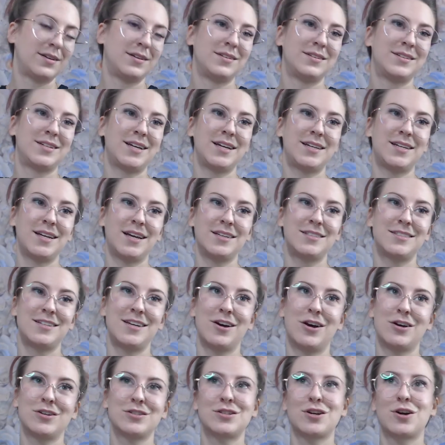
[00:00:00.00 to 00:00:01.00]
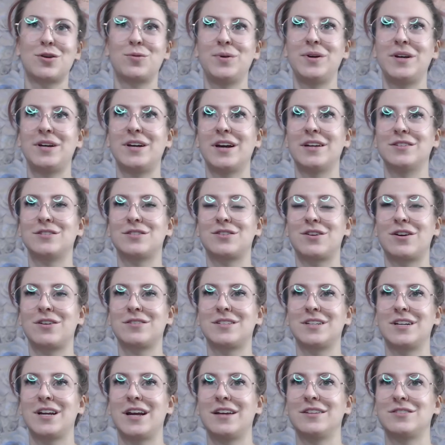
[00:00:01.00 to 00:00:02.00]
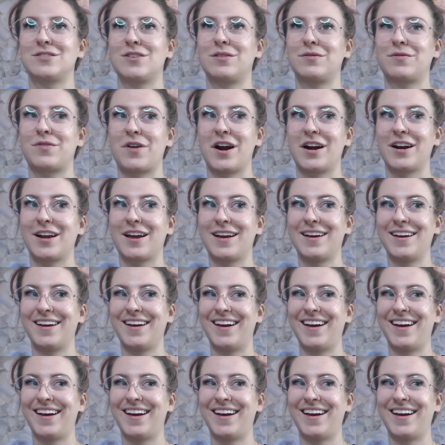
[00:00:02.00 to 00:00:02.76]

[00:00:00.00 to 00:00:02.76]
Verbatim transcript: Taytayski All-Star Weekend starts and ends on Friday.